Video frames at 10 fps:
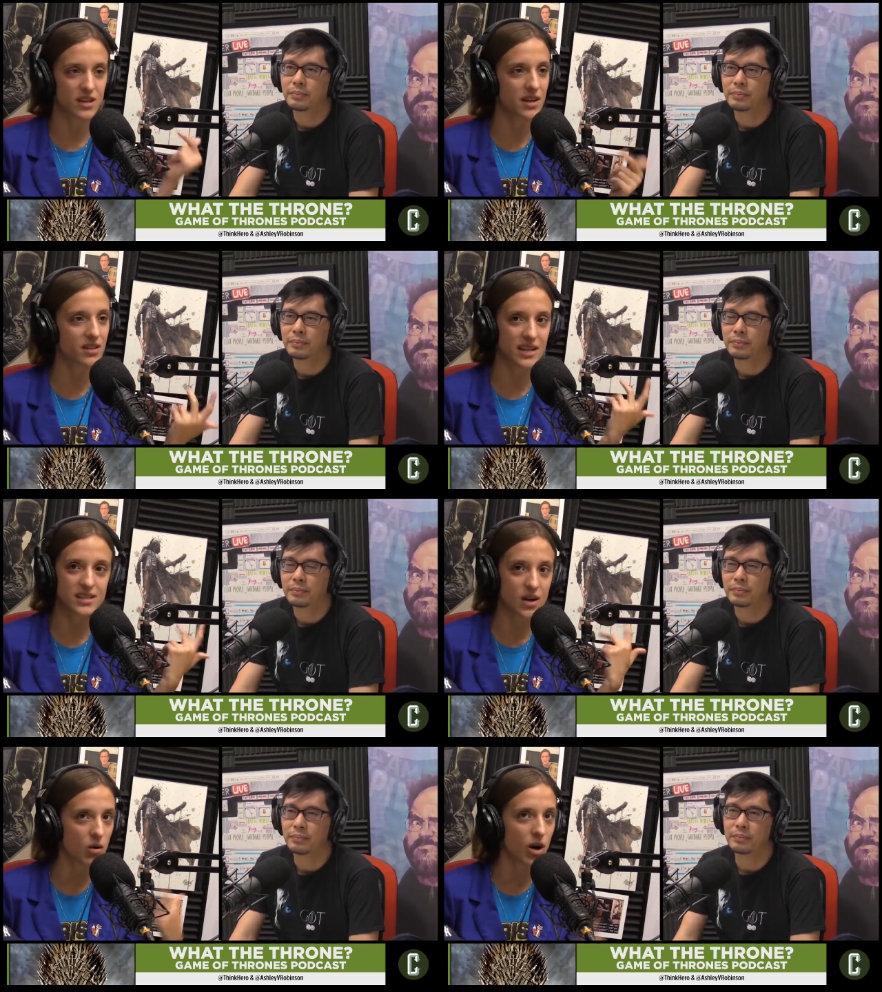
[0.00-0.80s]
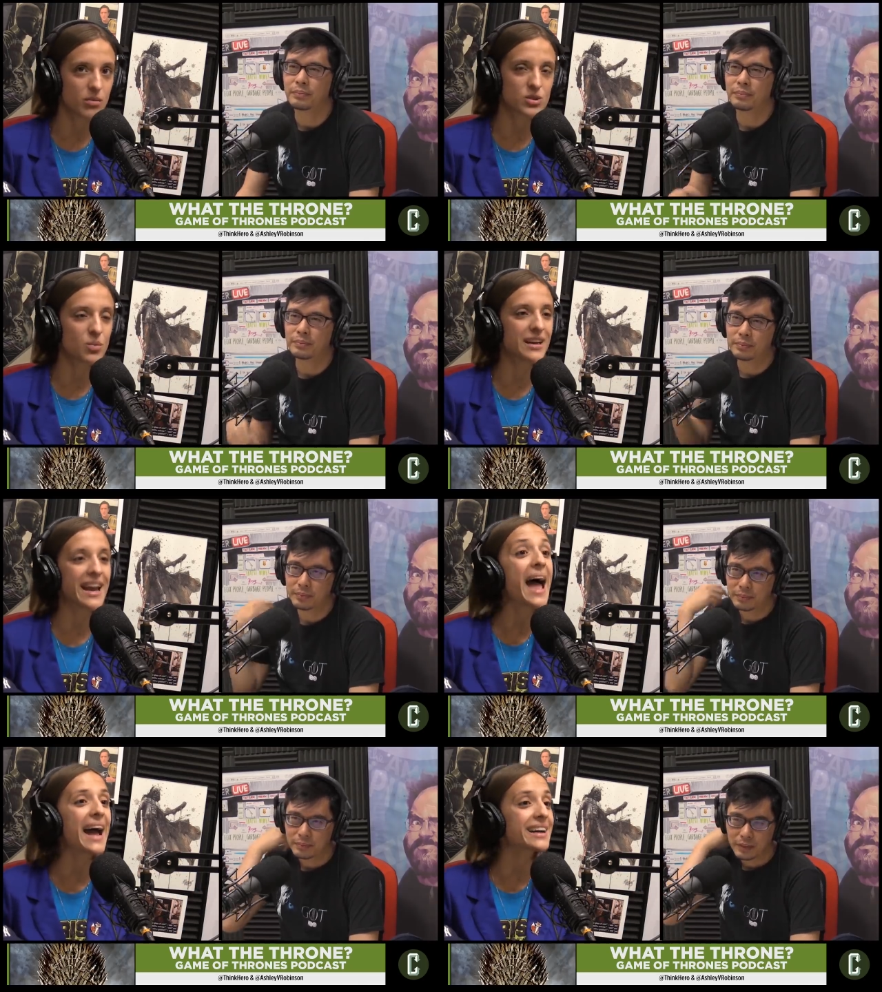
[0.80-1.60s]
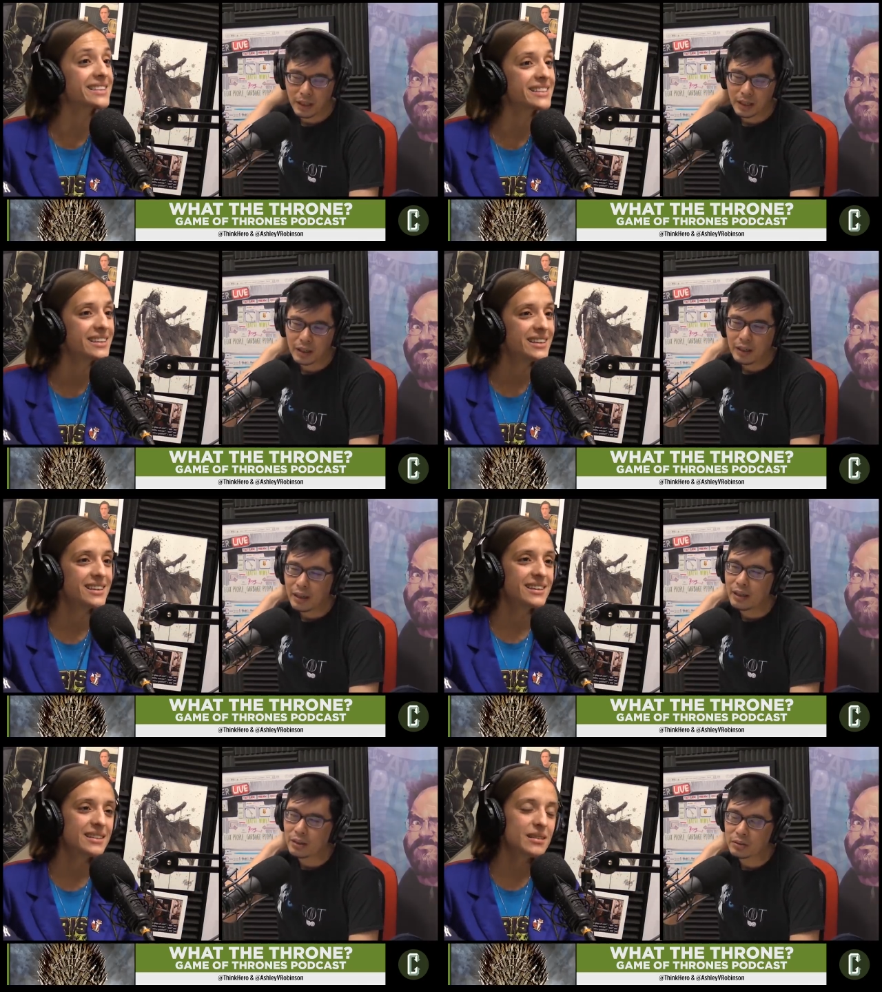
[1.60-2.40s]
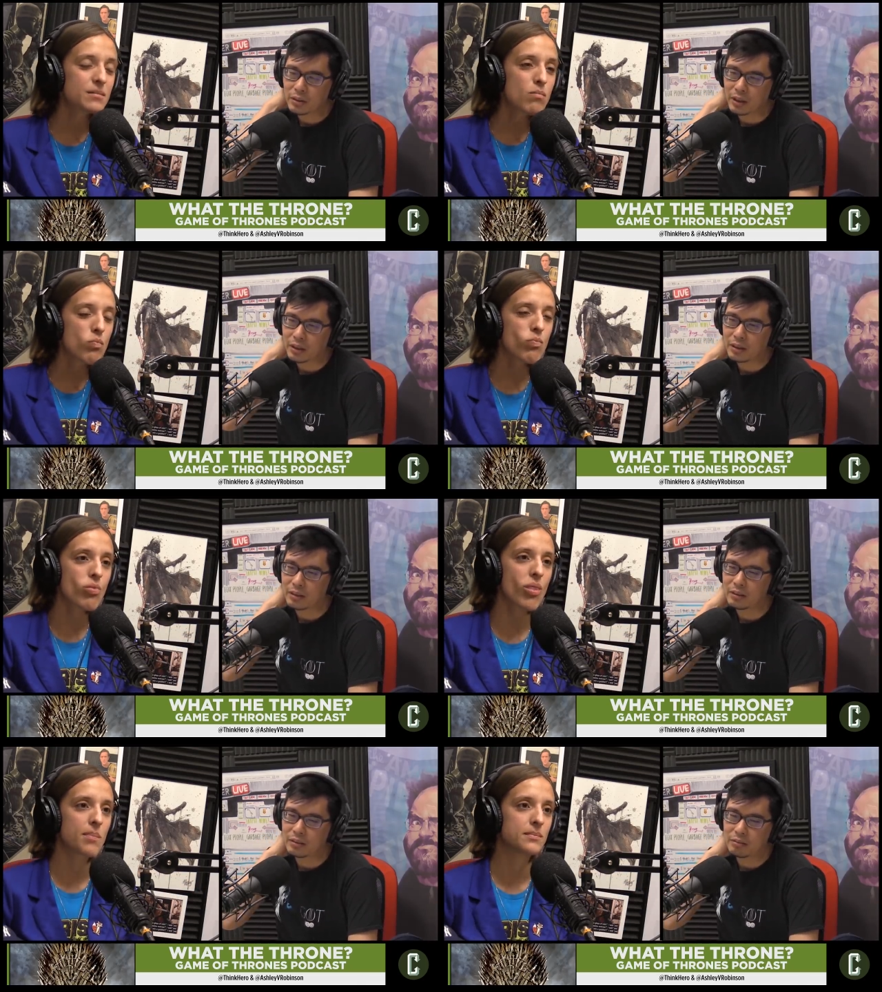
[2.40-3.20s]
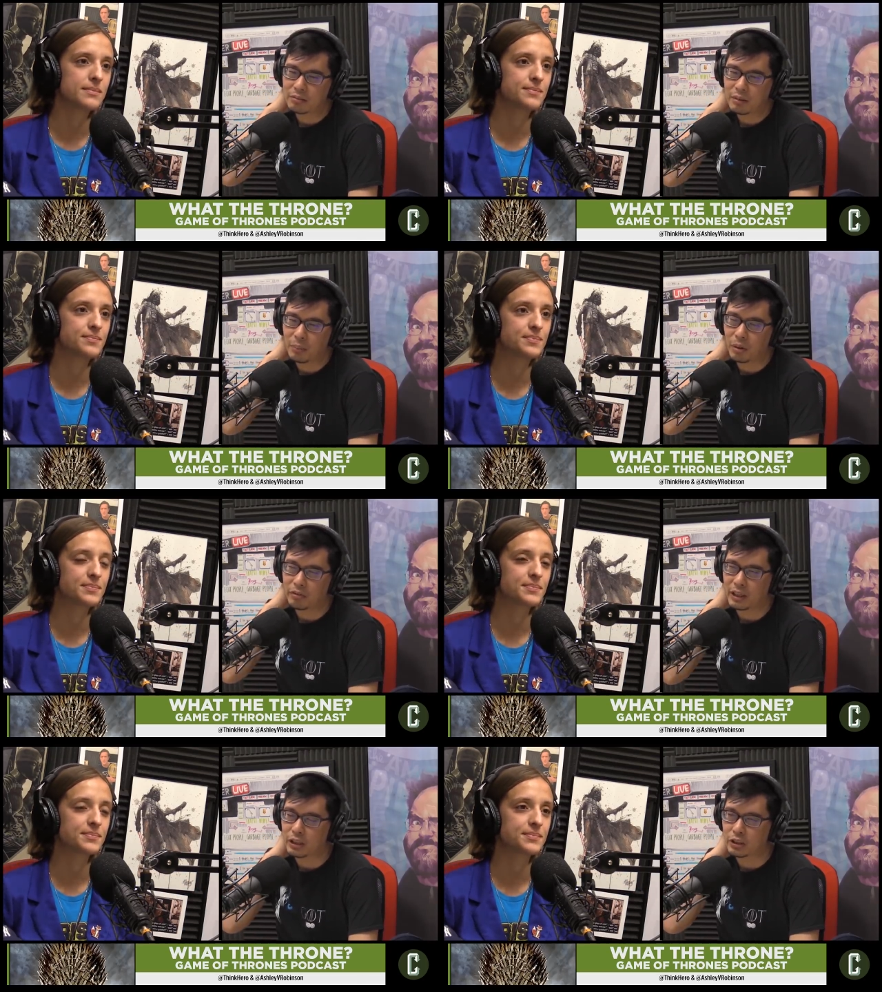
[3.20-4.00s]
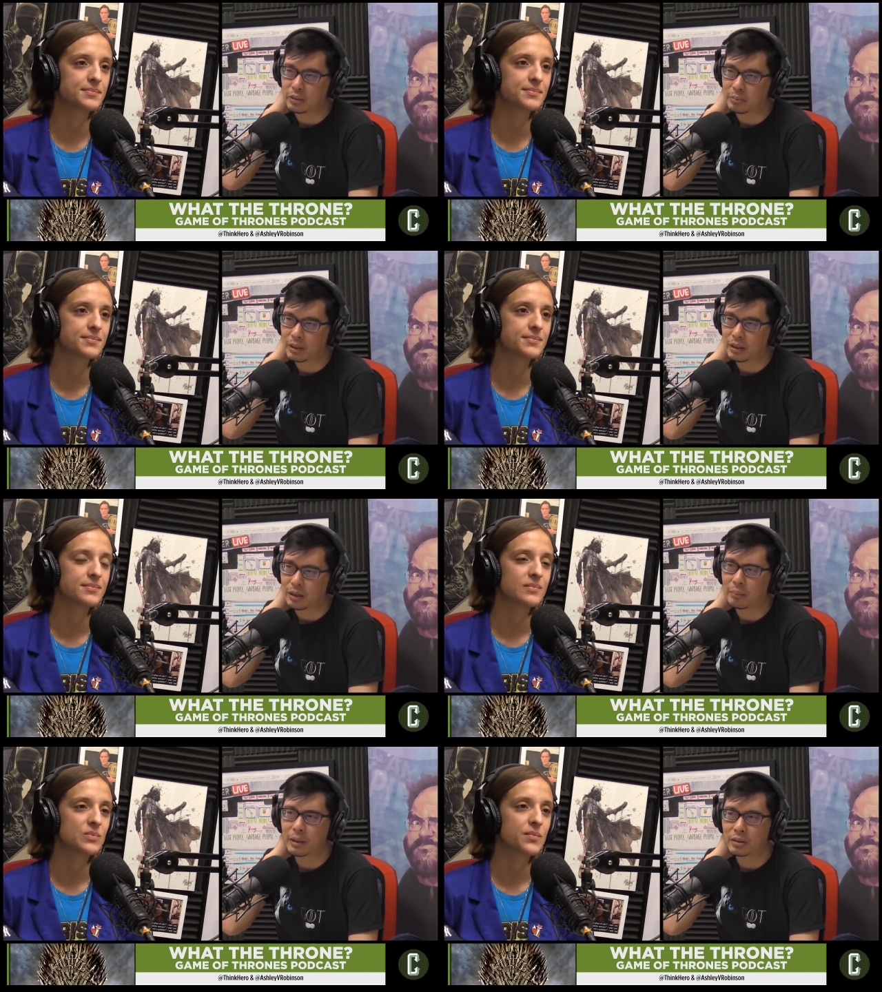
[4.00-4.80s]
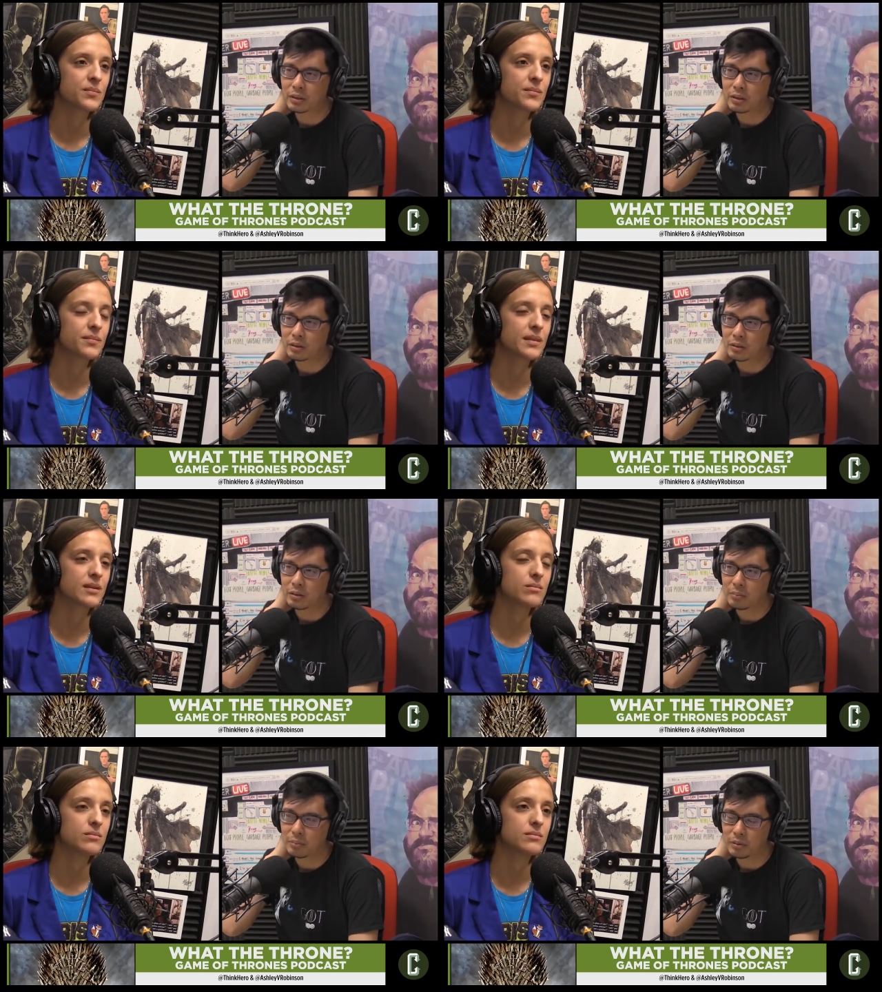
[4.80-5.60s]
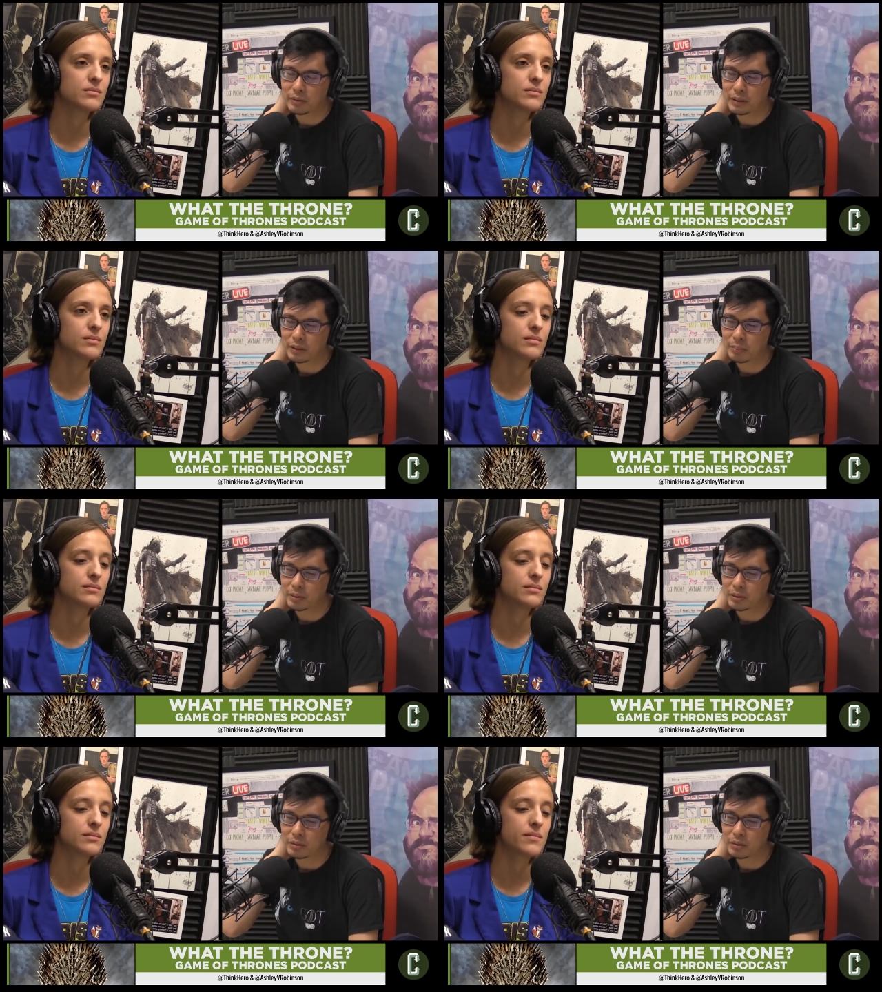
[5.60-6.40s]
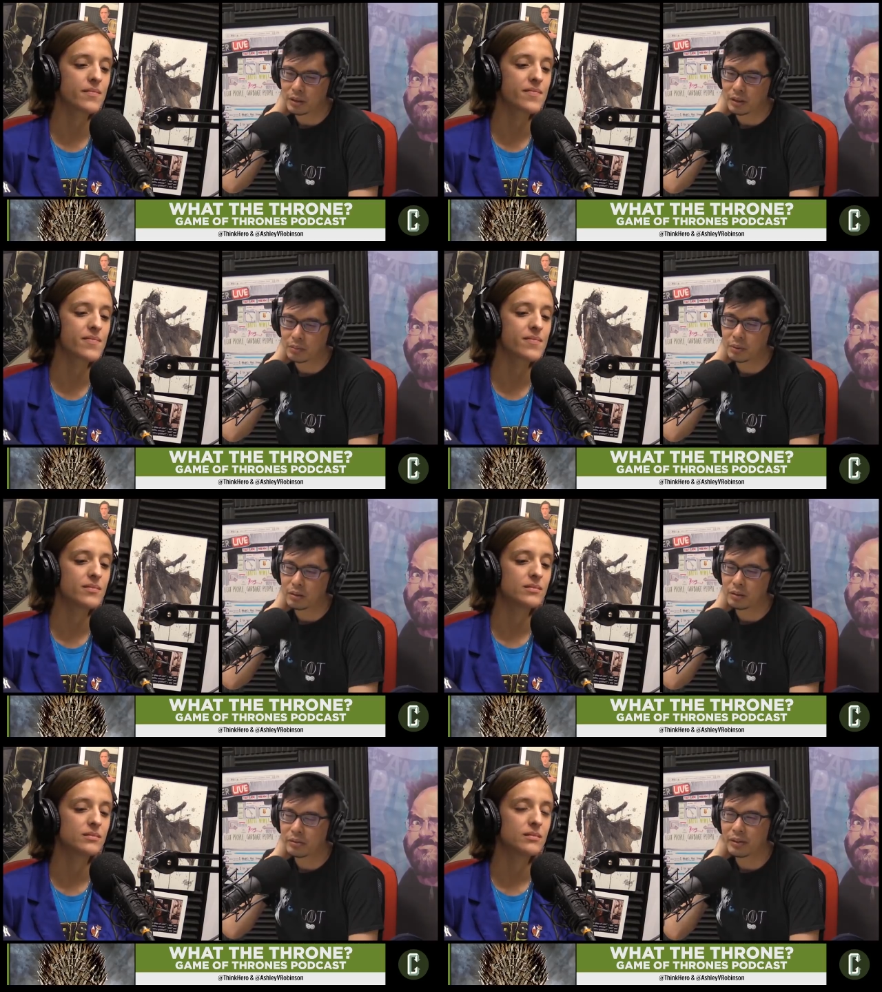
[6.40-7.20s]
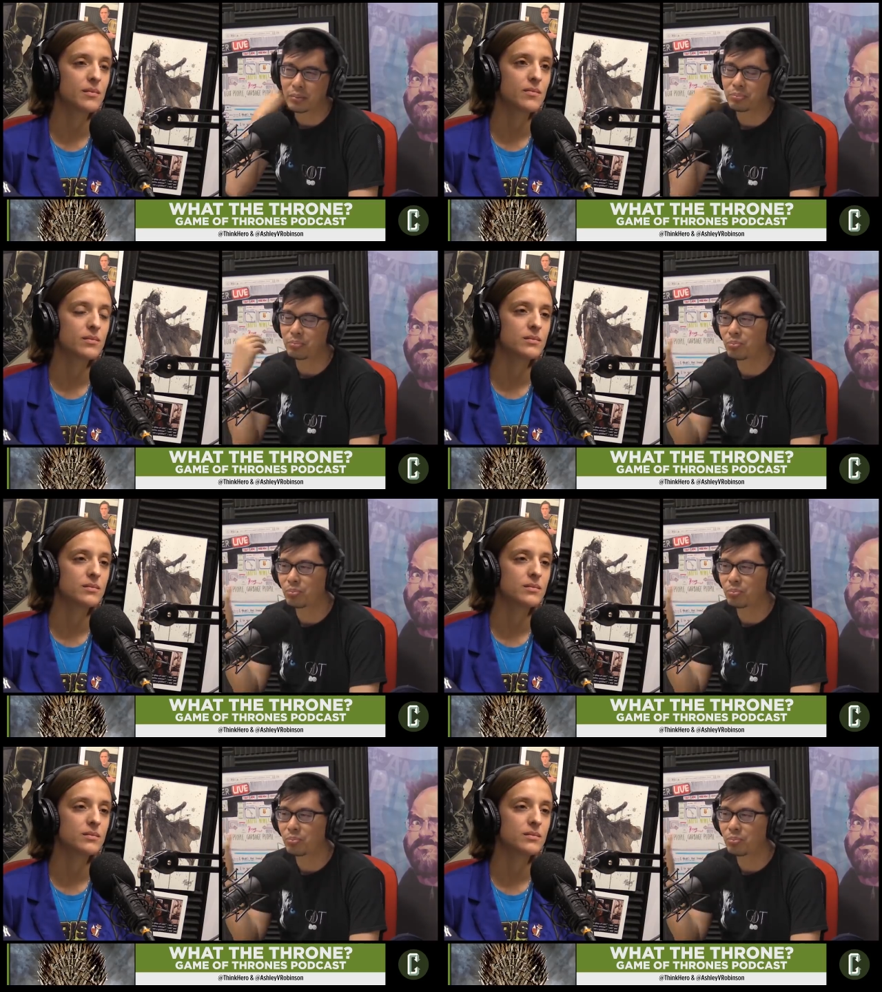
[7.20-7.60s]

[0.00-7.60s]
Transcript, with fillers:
Speaker 1: the other. That's like almost one an act.
Speaker 2: Yeah, and then also like the motivation behind it. I mentioned this in, in previous episodes. It's like, well, you're fighting the